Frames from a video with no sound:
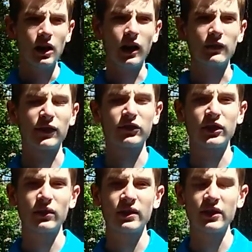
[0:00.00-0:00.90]
Alright,
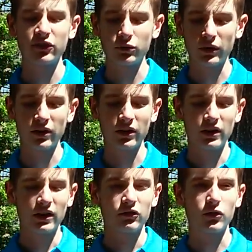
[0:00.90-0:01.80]
versatility, this is where
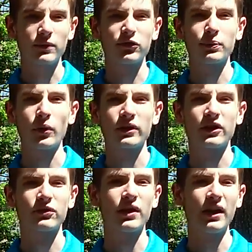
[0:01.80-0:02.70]
Dior Homme Sport
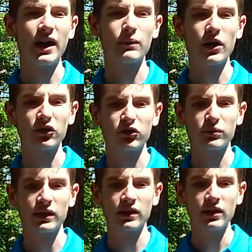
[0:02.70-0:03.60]
gets very high marks for
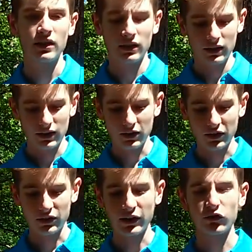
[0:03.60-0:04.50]
me. It is
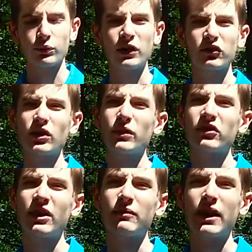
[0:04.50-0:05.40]
a great spring-summer
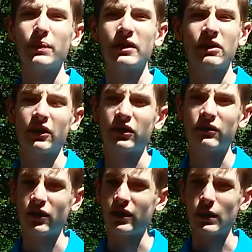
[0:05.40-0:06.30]
scent in my opinion. Like I said,
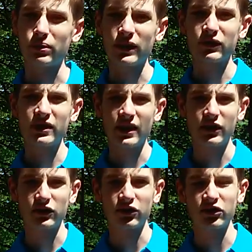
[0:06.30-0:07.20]
very uplifting,
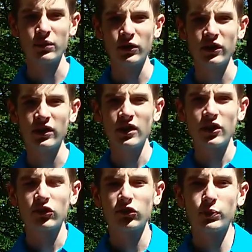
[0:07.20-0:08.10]
has a summery,
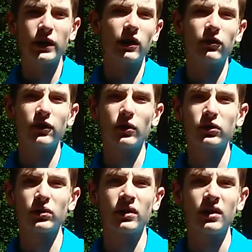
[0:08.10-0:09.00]
springy feel
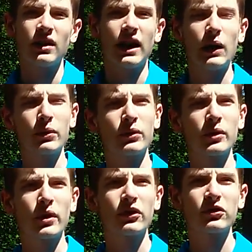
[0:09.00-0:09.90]
to it. I wouldn't really
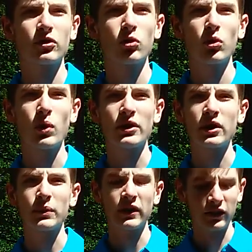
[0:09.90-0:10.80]
wear this in the cool weather,
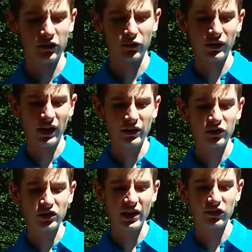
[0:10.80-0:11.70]
but because it's very
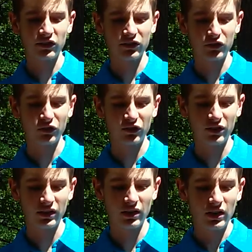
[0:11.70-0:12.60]
energizing,
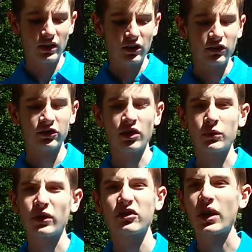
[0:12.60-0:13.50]
citrusy,
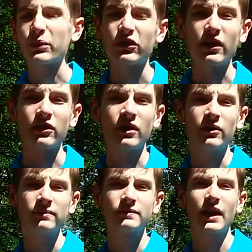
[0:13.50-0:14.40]
summery type scent, you know?
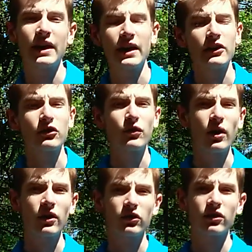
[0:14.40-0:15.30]
And as
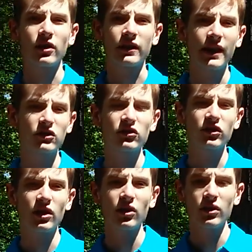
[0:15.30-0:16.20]
far as occasions
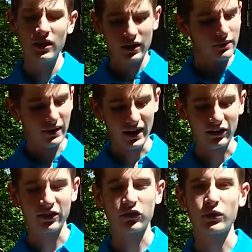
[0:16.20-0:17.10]
go, man,
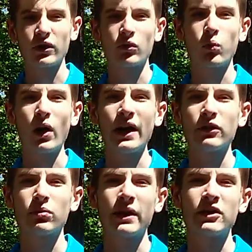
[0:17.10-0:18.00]
this has a very
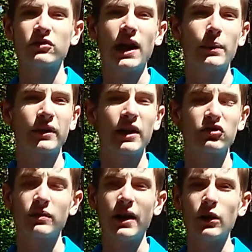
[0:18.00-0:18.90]
wide range of
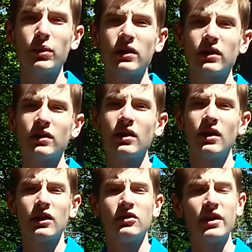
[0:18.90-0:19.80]
application in my opinion.
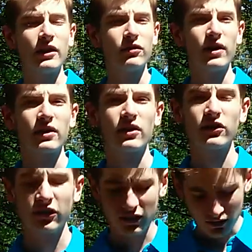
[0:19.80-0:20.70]
Date
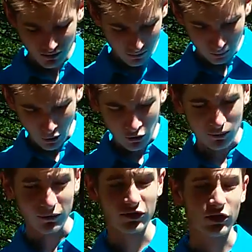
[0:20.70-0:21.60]
fragrance,
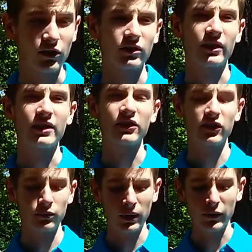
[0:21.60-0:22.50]
boom, certainly. This
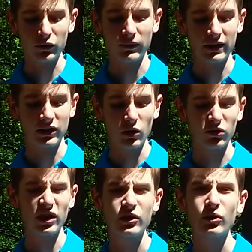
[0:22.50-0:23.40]
is pretty much one of my
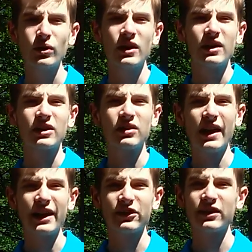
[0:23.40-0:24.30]
go-to
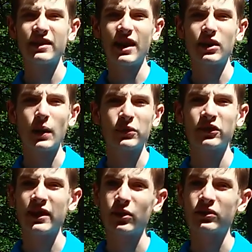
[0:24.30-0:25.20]
classy, kind of
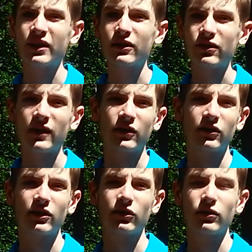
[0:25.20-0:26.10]
upscale date
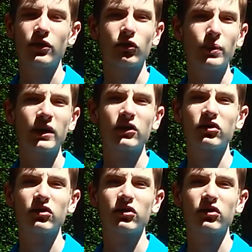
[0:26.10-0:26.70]
fragrances for the spring and the